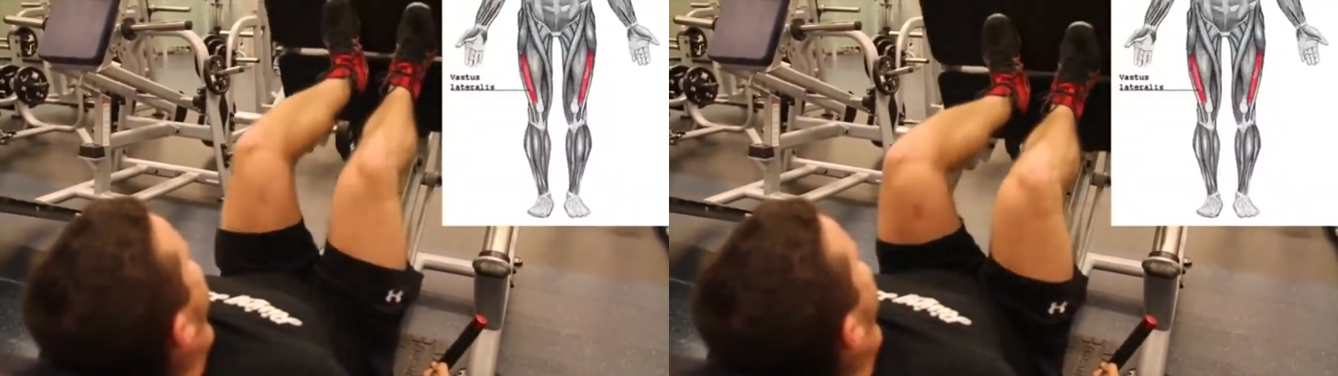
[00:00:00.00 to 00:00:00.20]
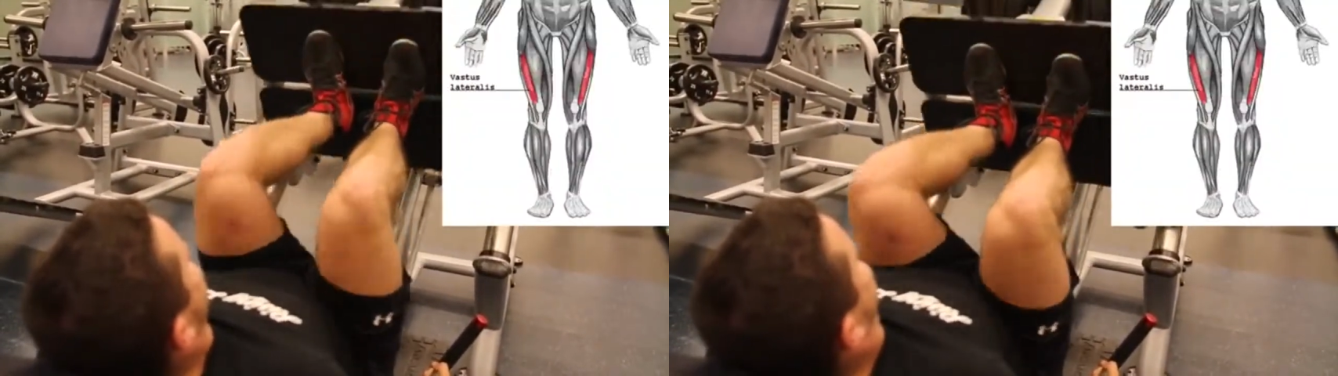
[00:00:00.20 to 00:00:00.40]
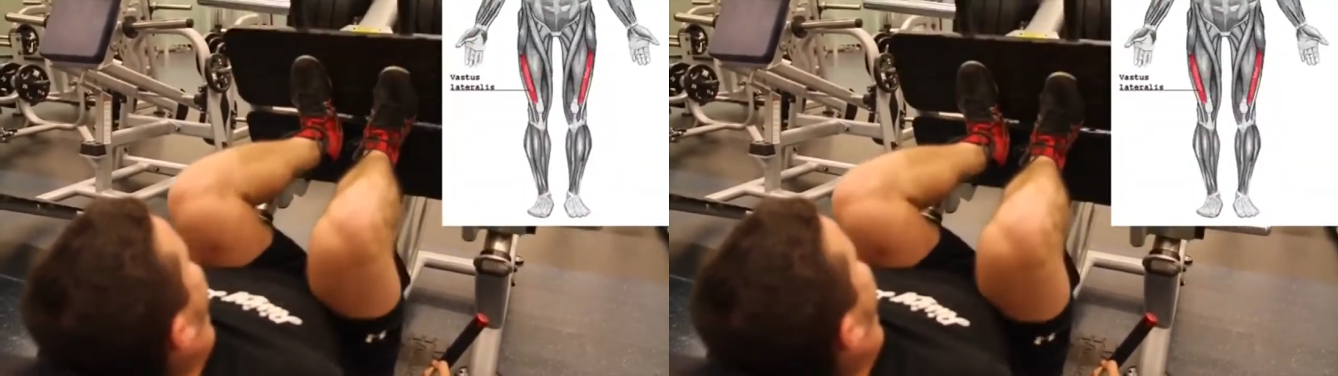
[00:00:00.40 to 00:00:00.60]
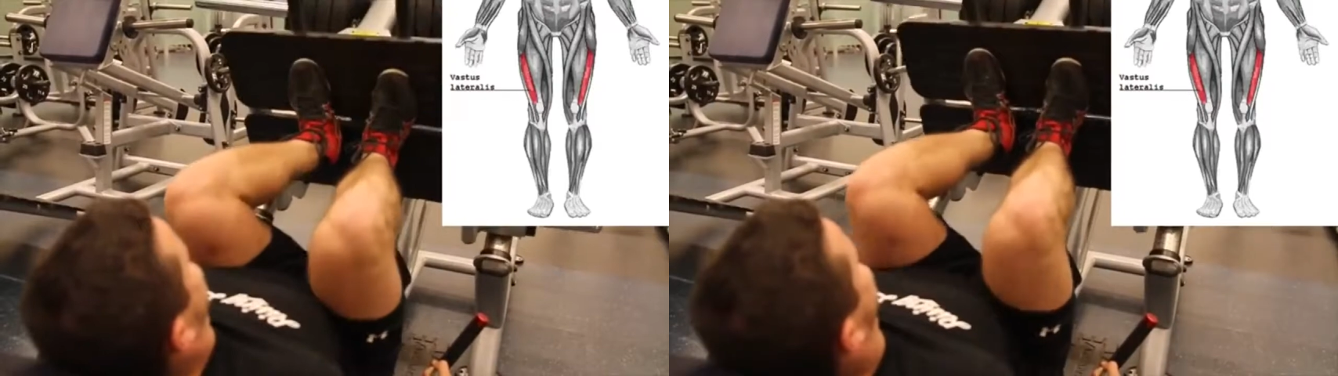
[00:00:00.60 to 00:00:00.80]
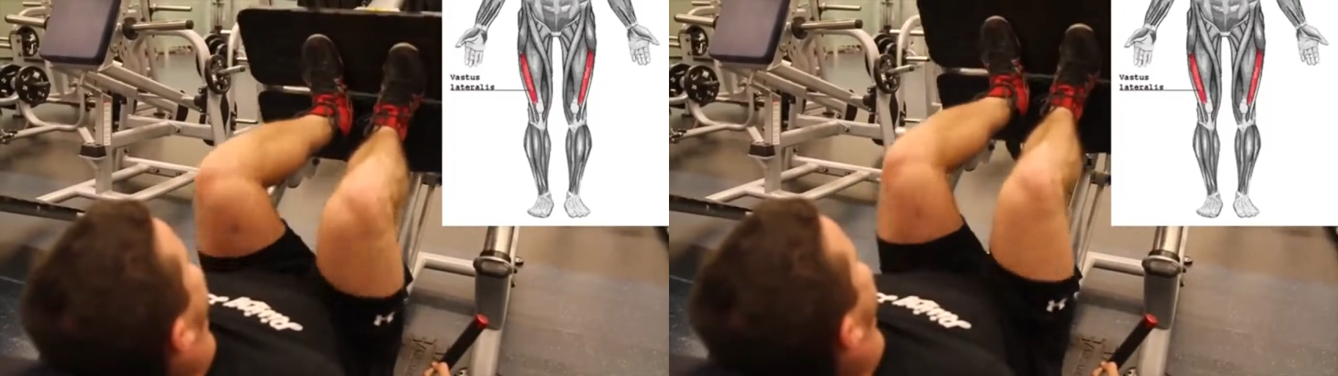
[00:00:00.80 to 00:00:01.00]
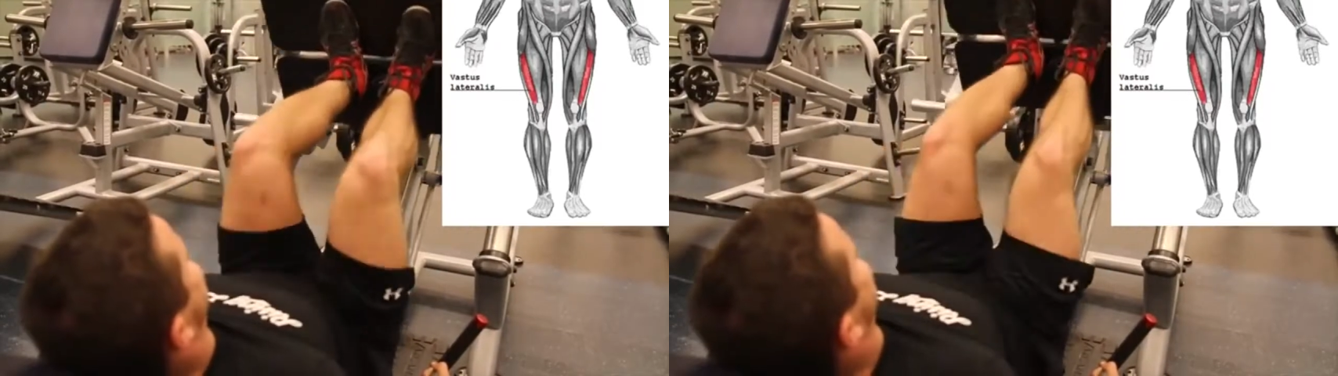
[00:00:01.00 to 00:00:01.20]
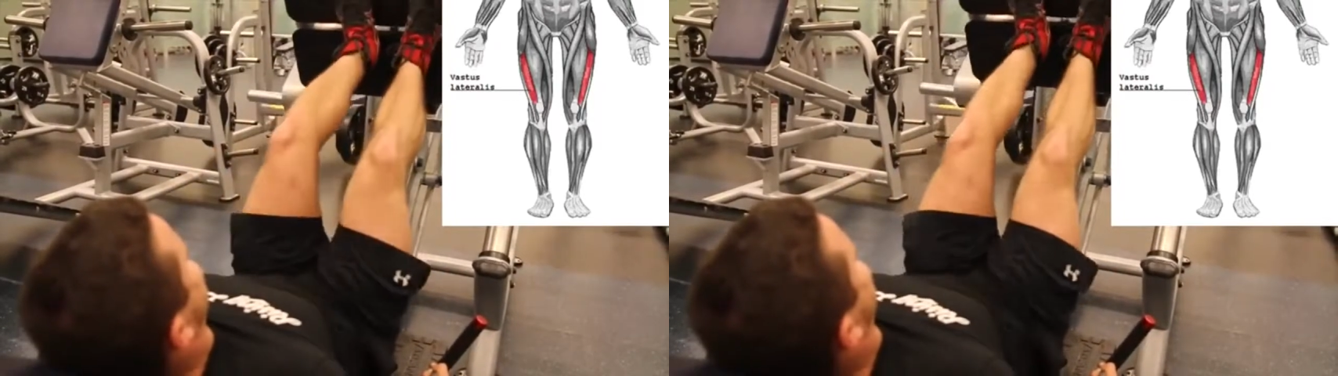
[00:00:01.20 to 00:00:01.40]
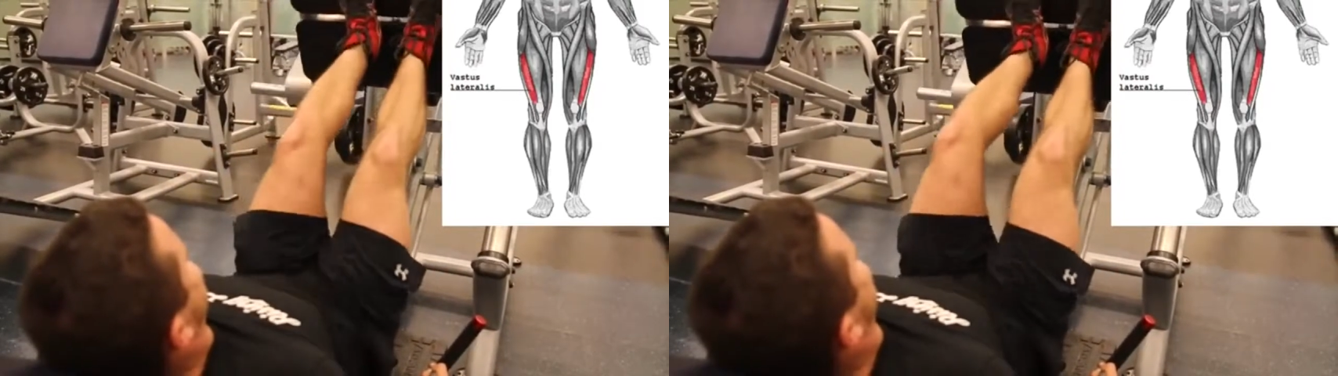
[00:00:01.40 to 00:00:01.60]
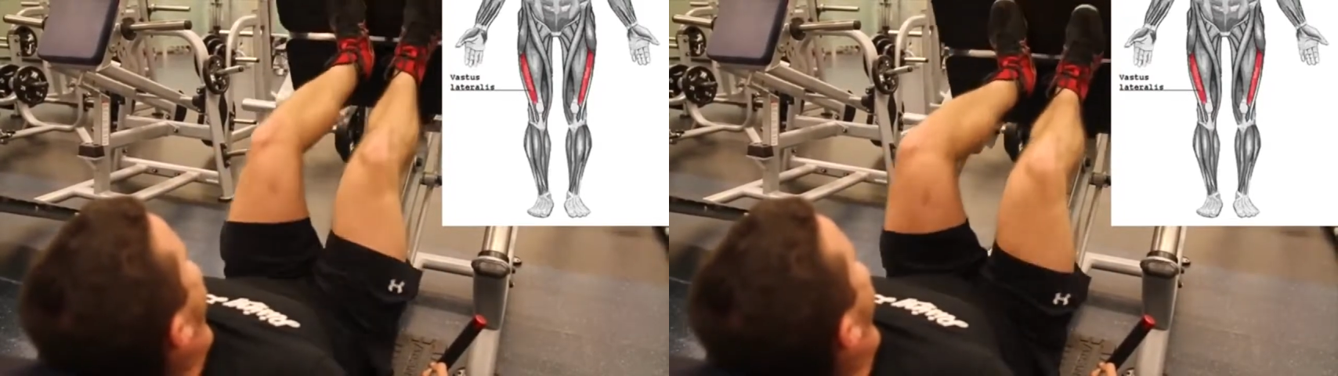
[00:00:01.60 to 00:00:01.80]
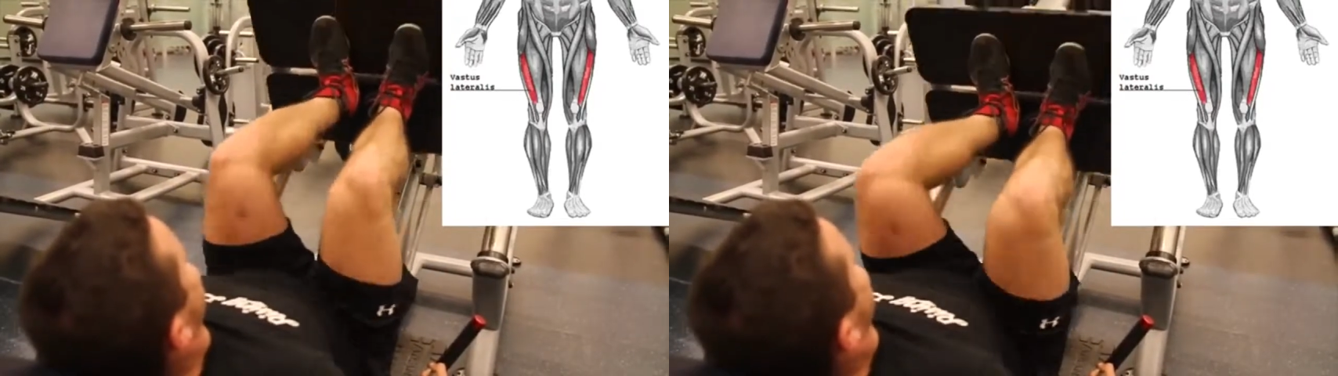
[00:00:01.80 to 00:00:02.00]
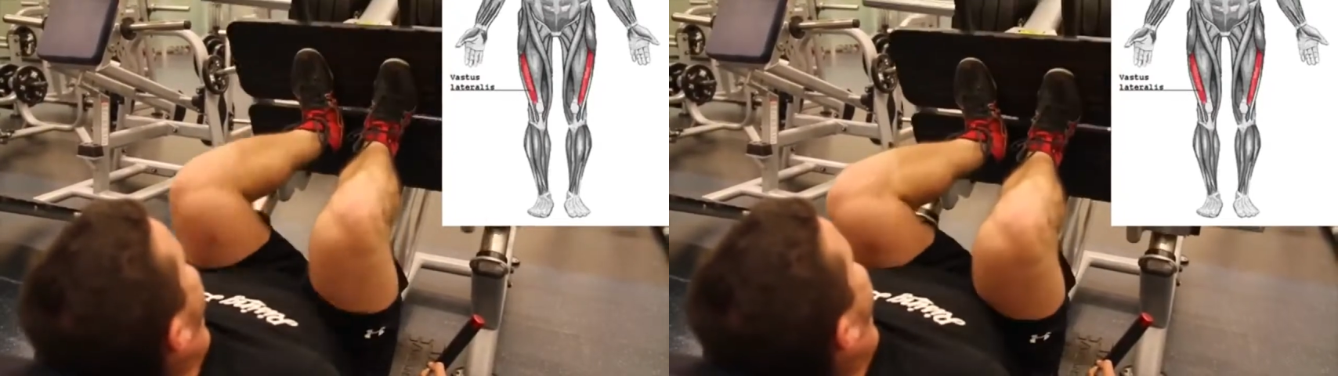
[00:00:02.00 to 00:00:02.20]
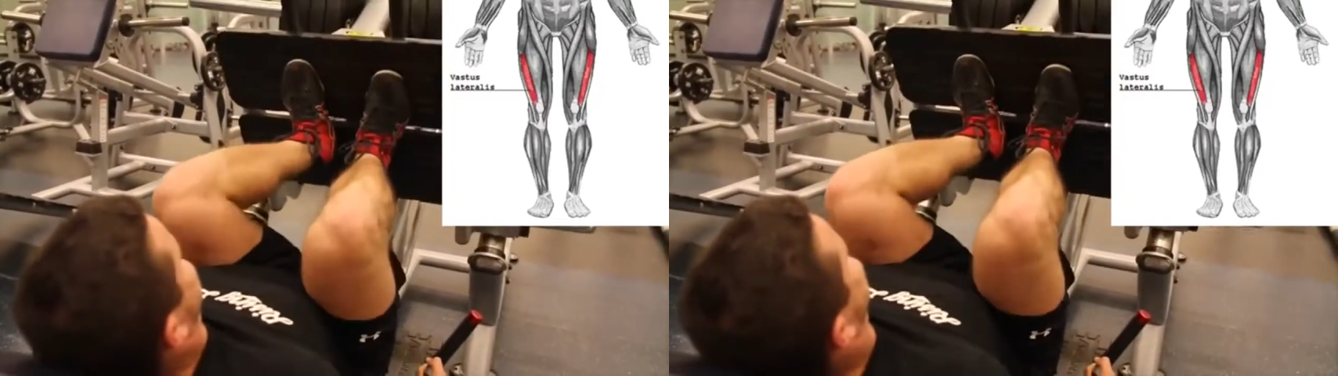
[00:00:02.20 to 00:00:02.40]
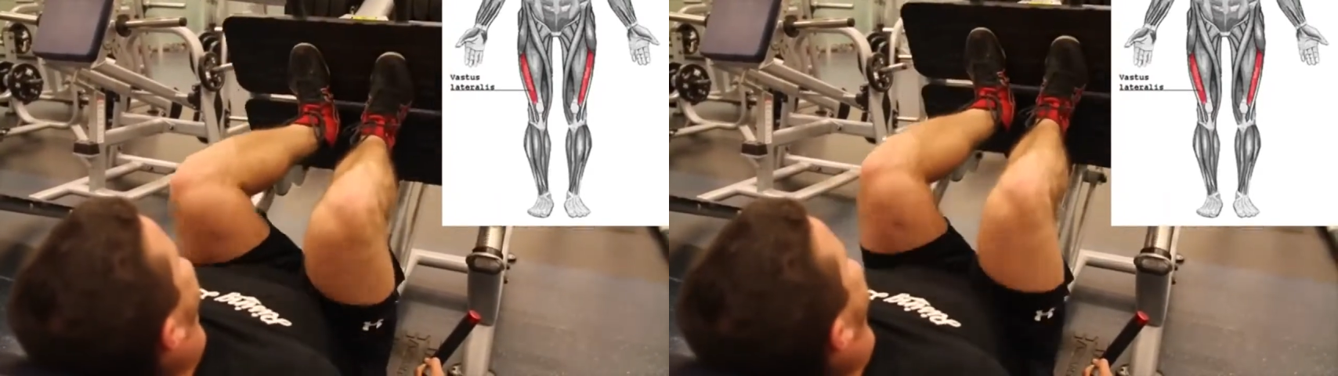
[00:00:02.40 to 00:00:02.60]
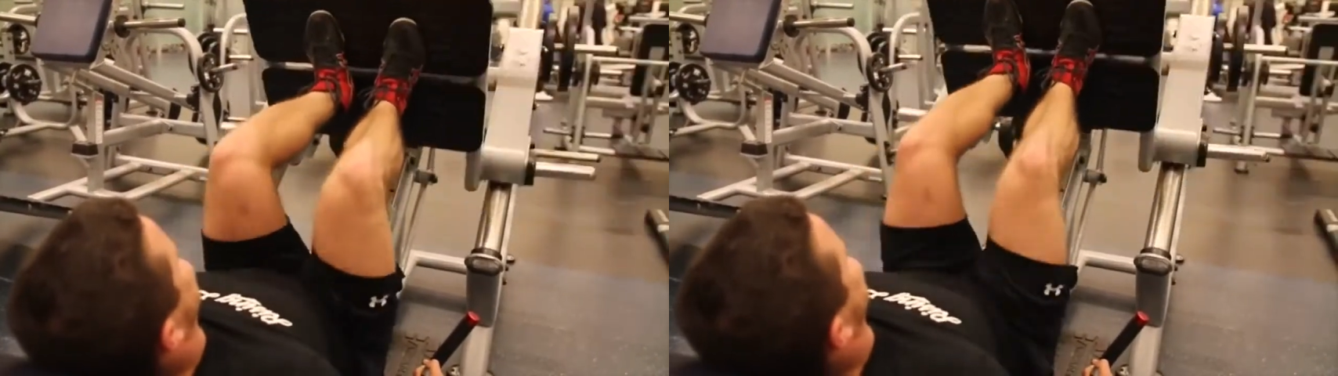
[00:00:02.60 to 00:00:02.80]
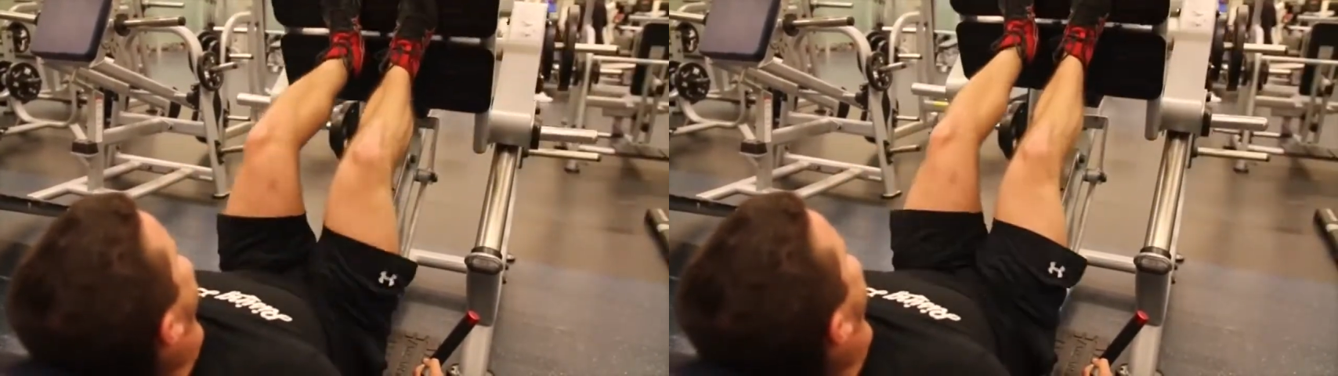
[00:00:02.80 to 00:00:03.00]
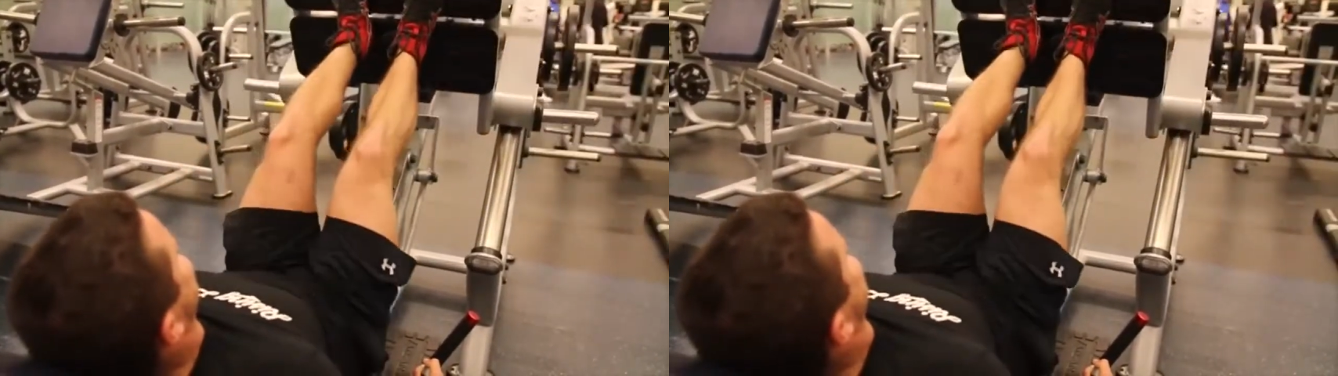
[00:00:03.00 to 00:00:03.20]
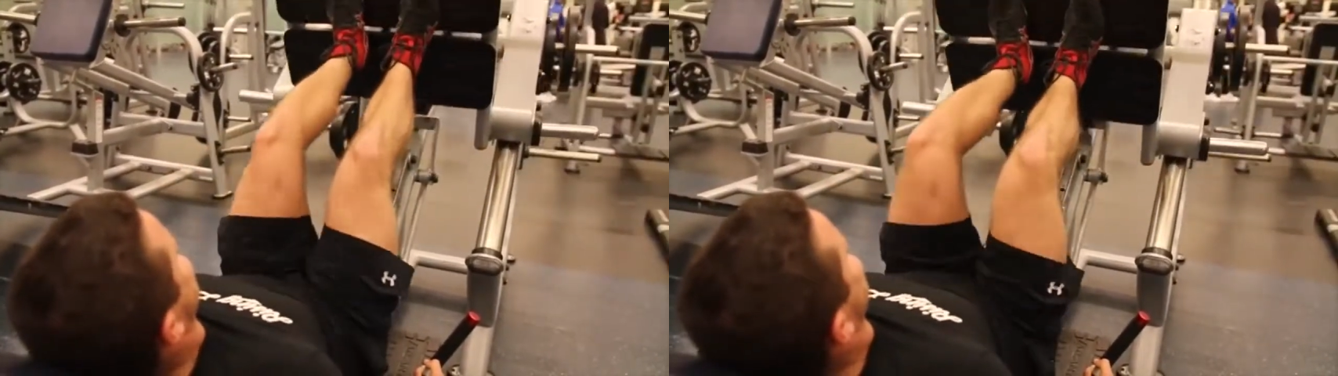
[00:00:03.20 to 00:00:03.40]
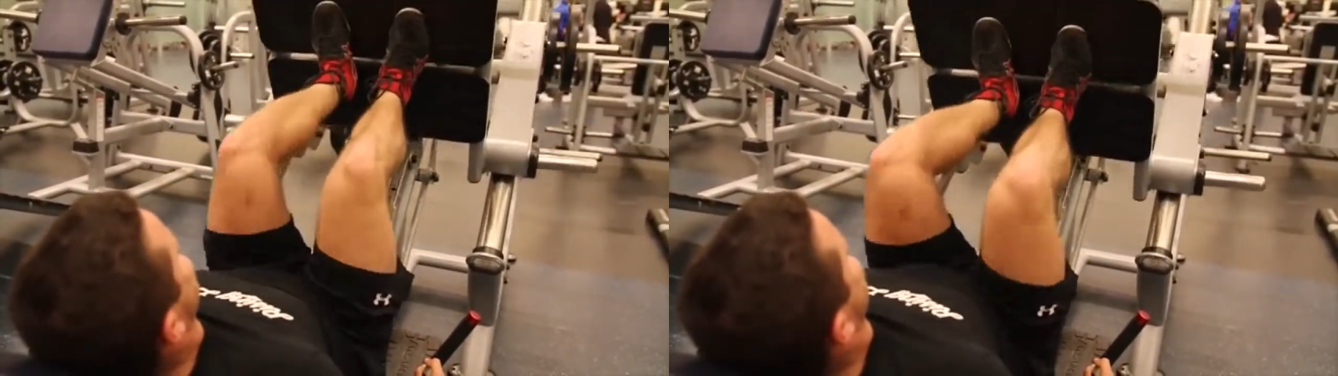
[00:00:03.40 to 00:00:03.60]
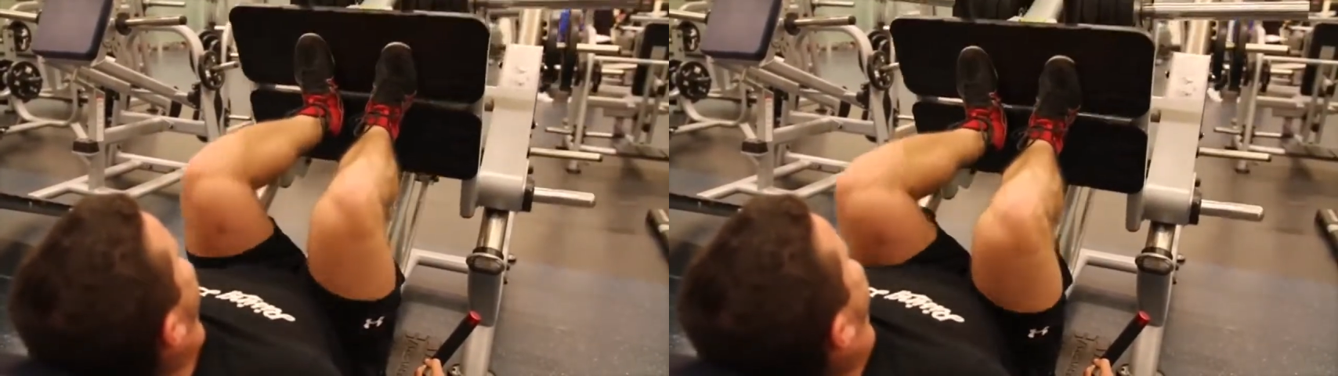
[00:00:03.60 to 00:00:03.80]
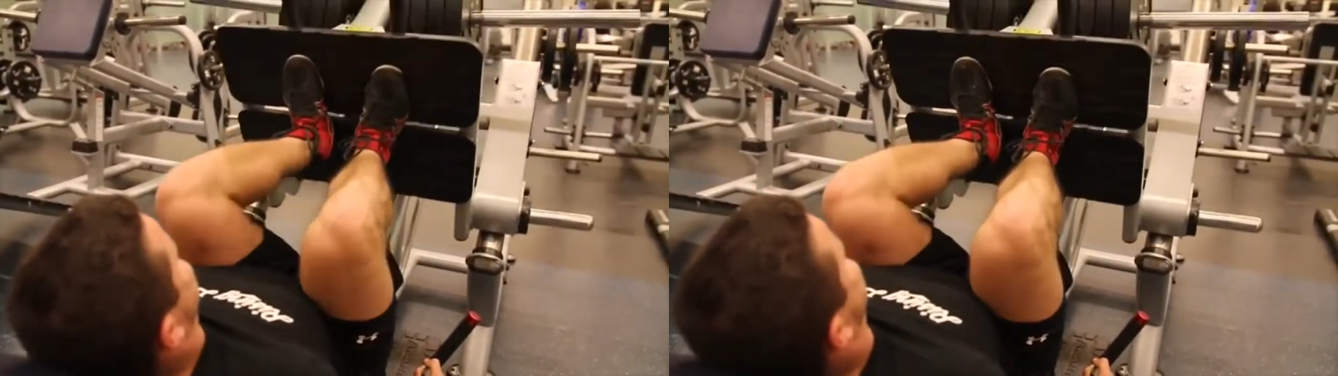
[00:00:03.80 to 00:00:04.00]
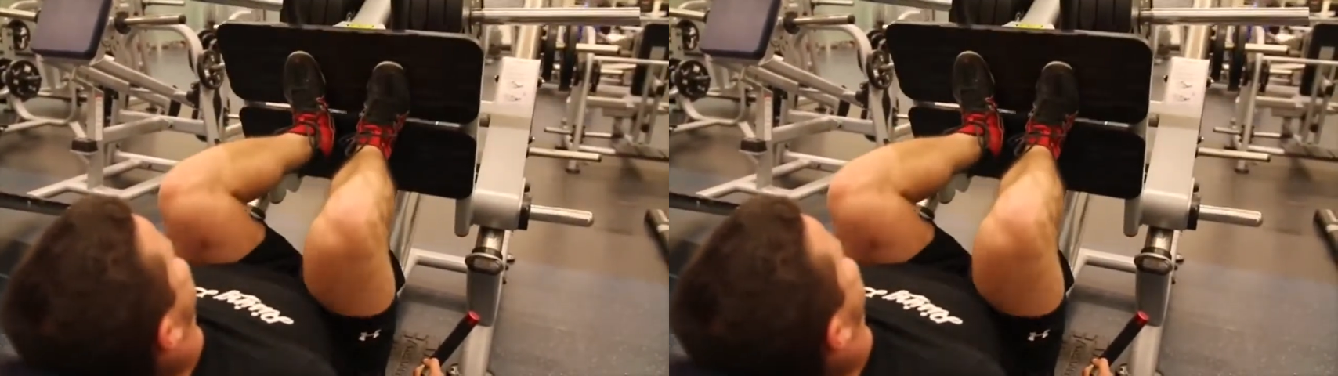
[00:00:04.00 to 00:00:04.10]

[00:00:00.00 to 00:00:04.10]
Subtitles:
(no speaker visible)